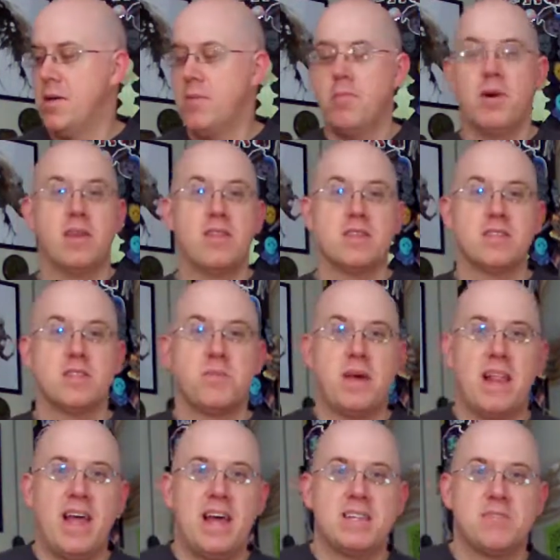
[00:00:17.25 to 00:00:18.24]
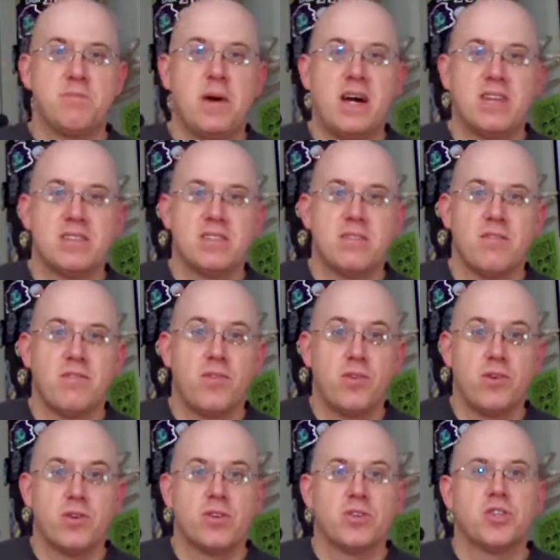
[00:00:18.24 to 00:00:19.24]
But this is my last box
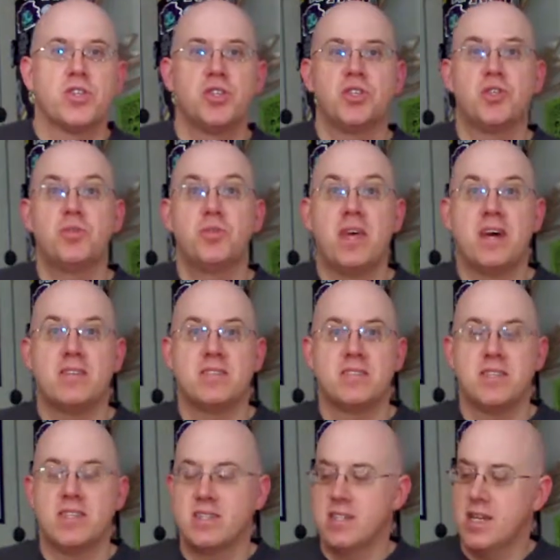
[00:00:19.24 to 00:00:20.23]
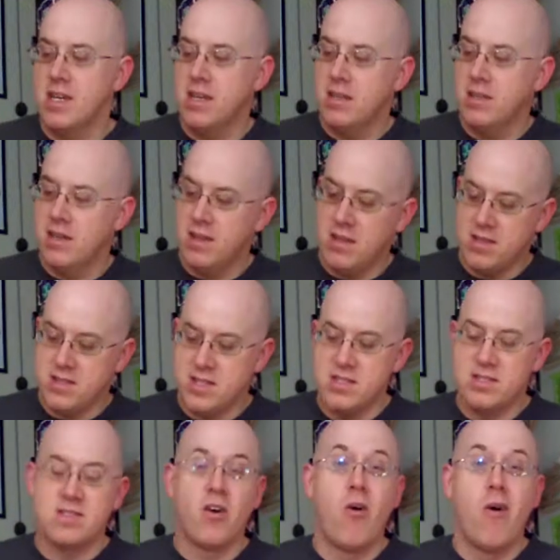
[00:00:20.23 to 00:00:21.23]
for 2016, and this
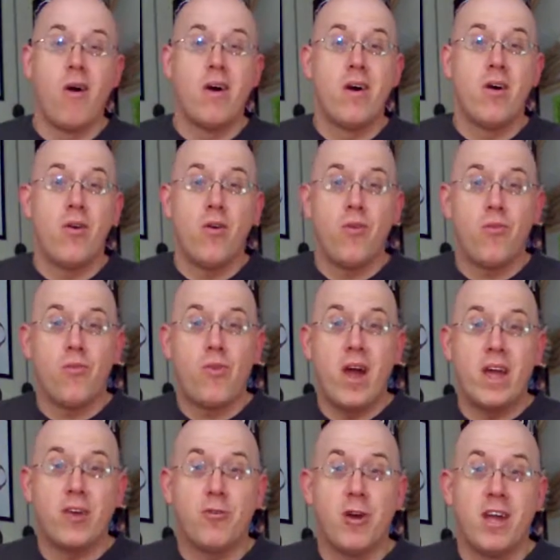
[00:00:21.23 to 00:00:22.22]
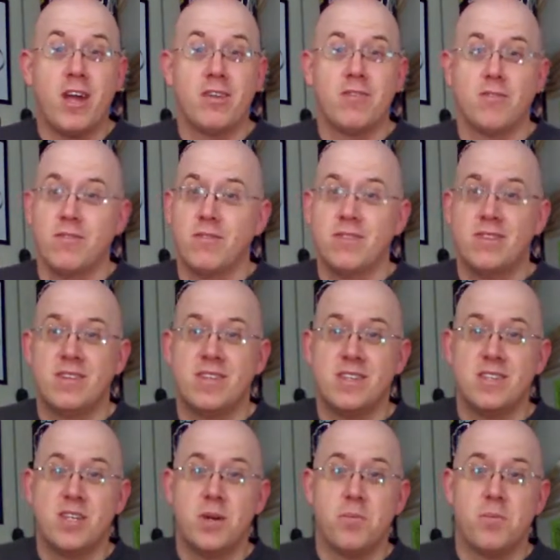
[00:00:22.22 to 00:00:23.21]
is Fright Crate,
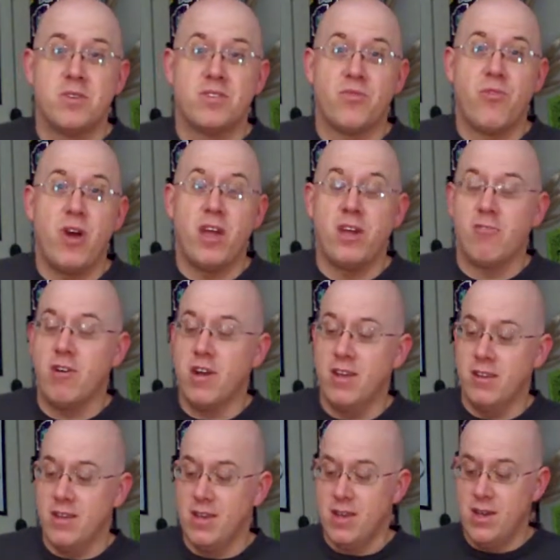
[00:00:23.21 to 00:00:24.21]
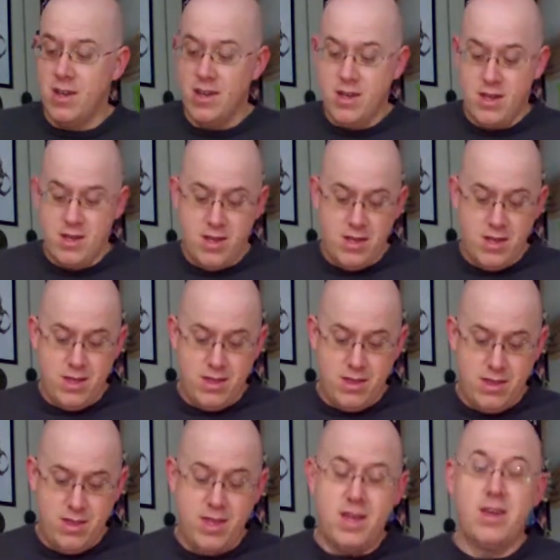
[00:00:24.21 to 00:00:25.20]
December's Fright Crate.
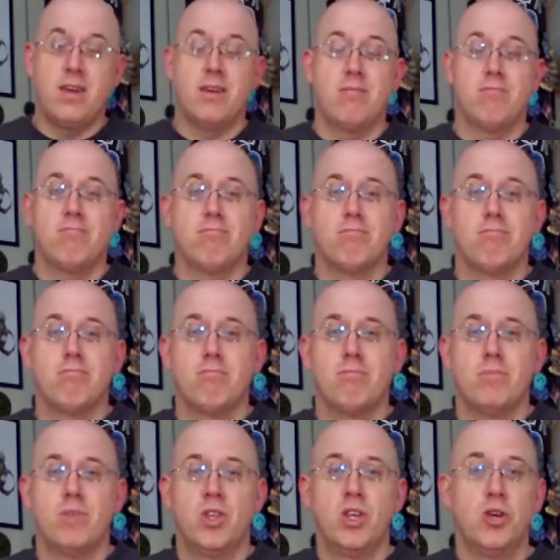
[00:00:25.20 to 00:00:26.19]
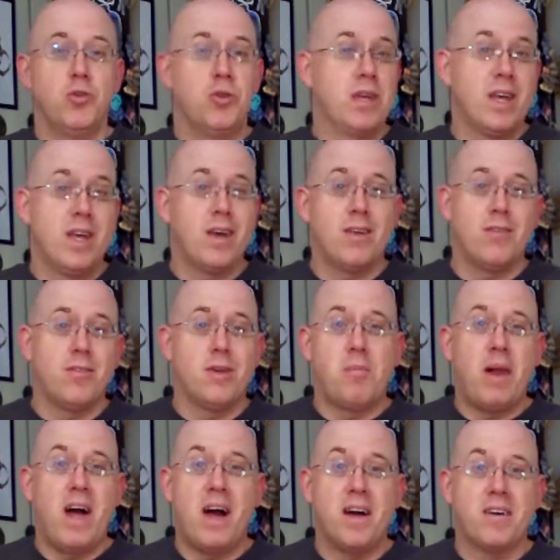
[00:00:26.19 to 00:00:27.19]
The new kid on the
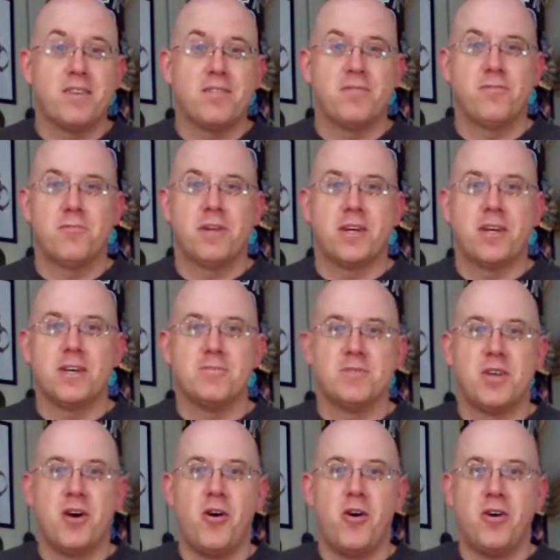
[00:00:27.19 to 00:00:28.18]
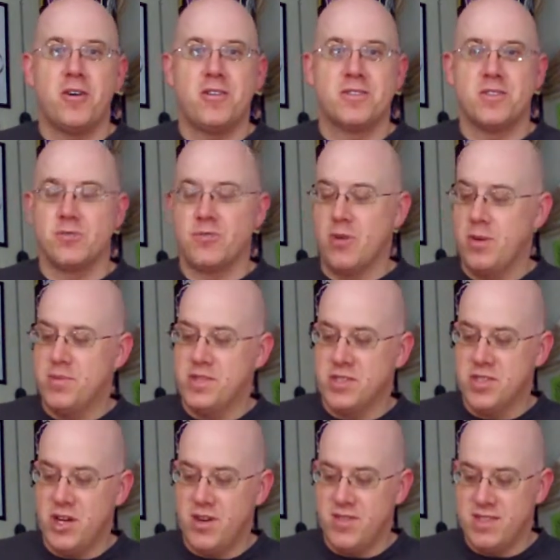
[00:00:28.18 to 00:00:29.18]
block when it comes to horror subscription
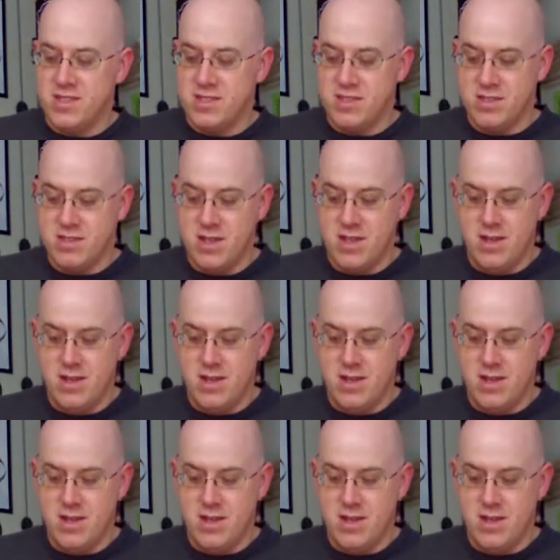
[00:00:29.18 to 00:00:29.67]
services.